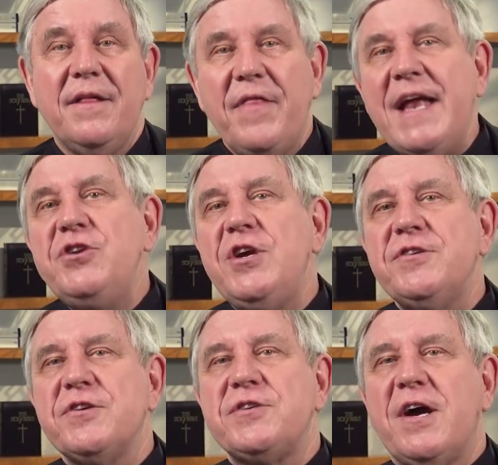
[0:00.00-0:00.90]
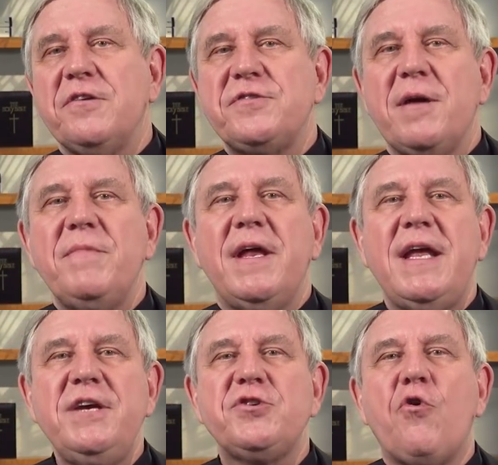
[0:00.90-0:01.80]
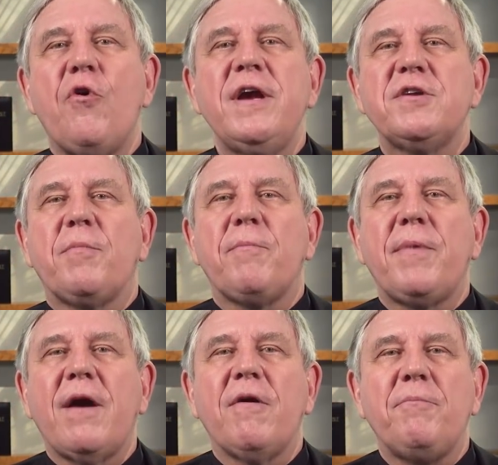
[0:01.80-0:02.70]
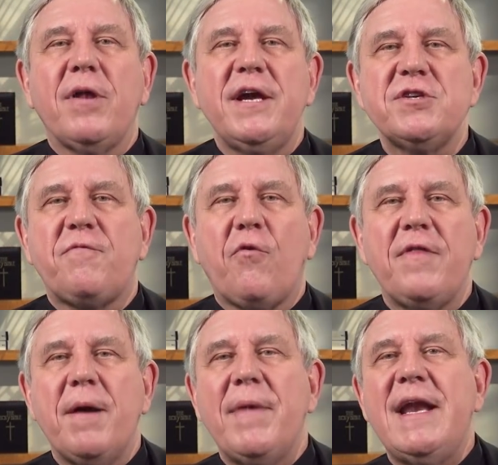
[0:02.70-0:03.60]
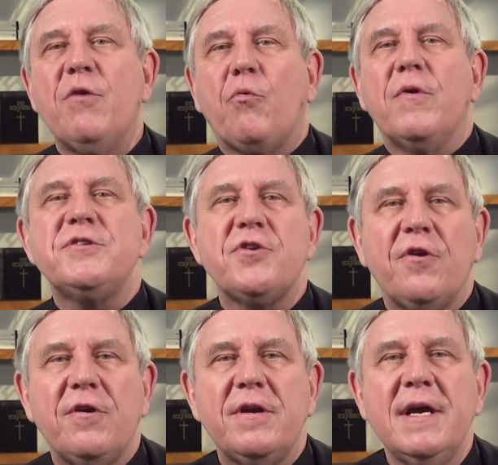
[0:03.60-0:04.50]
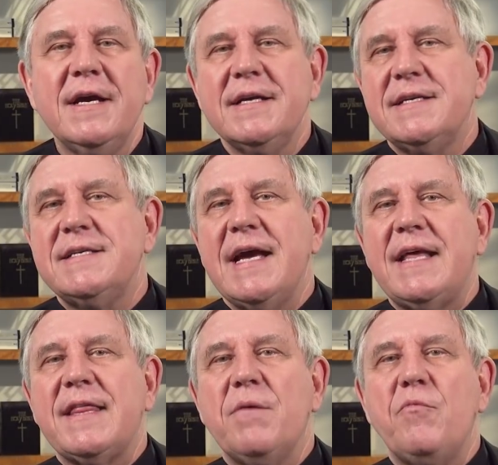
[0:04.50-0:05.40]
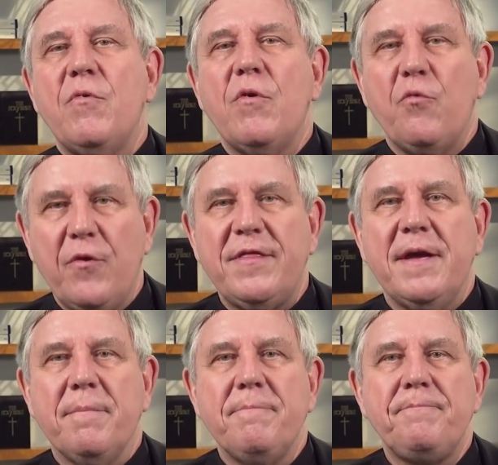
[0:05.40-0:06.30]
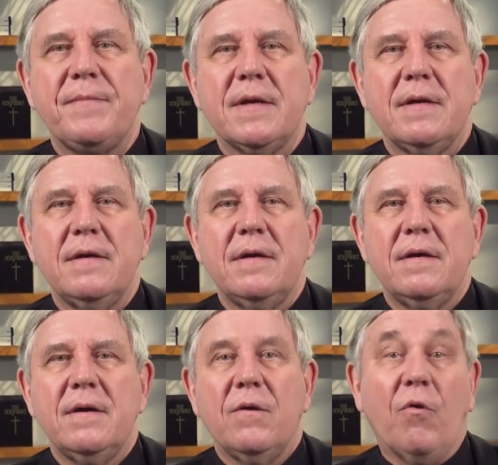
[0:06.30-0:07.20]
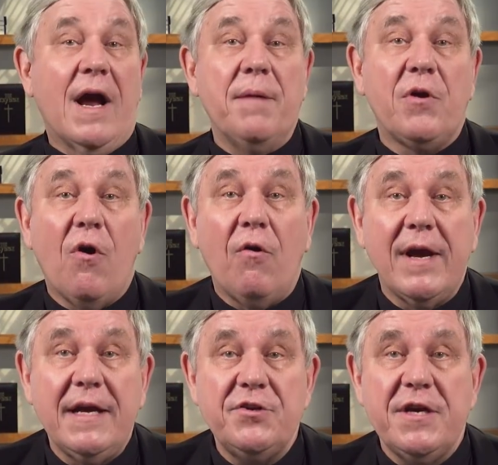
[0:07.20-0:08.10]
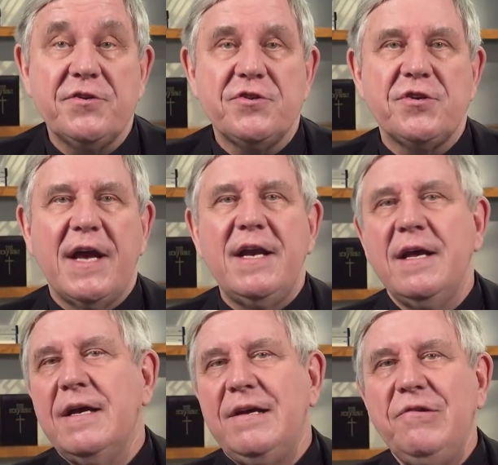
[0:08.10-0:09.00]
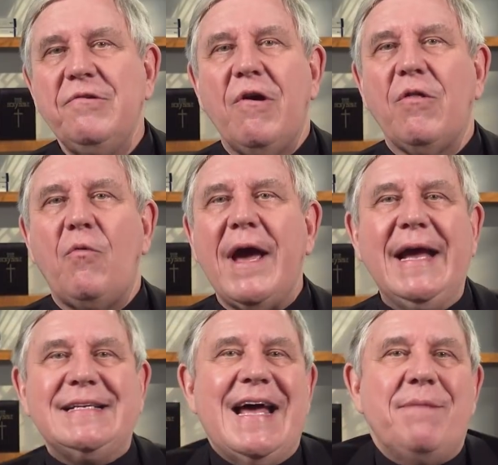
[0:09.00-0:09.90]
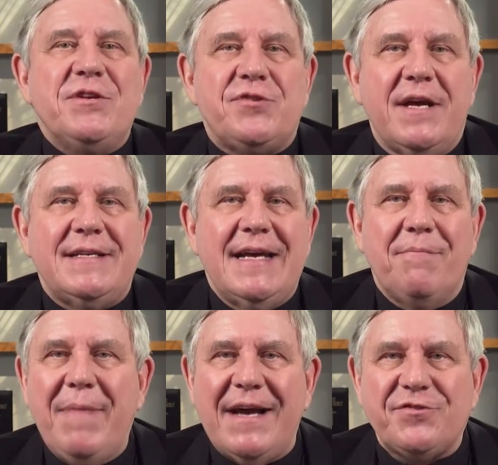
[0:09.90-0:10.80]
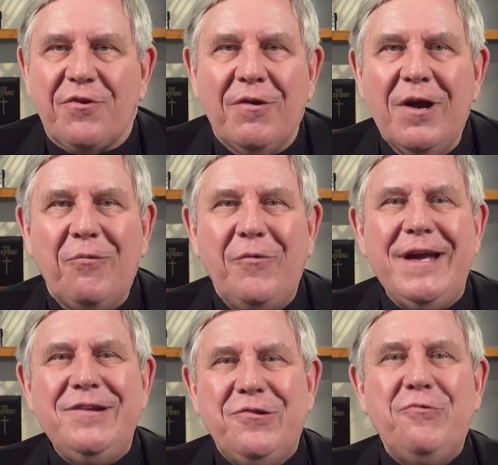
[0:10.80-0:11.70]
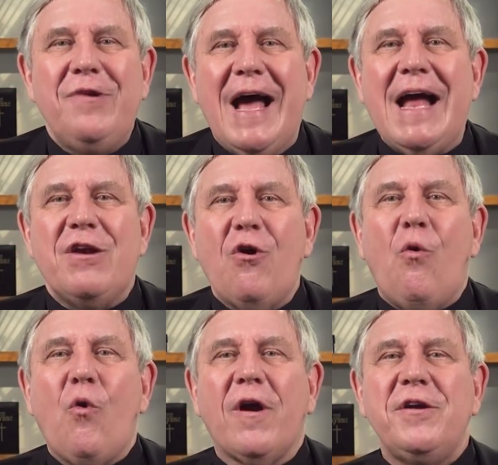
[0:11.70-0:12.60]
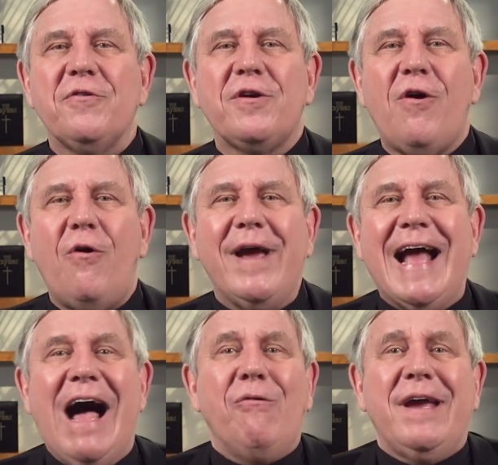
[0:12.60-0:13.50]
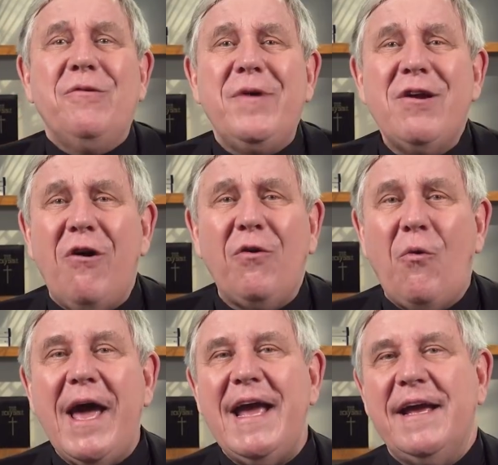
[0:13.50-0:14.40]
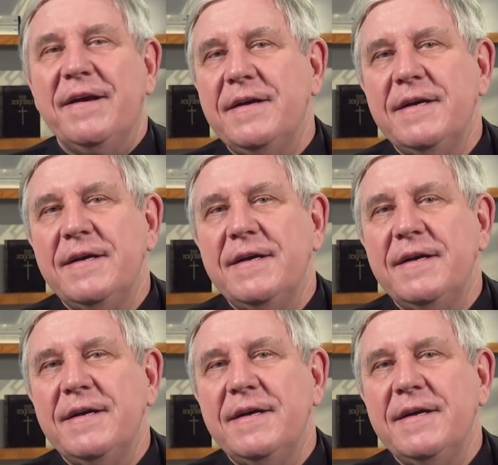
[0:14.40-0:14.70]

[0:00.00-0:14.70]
Then Jesus tells them that he's going to prepare a place for them and he'll return to take them with him. "Where I'm going," Jesus said, "you know the way." Thomas said to him, "Master, we do not know where you're going. How can we know the way?"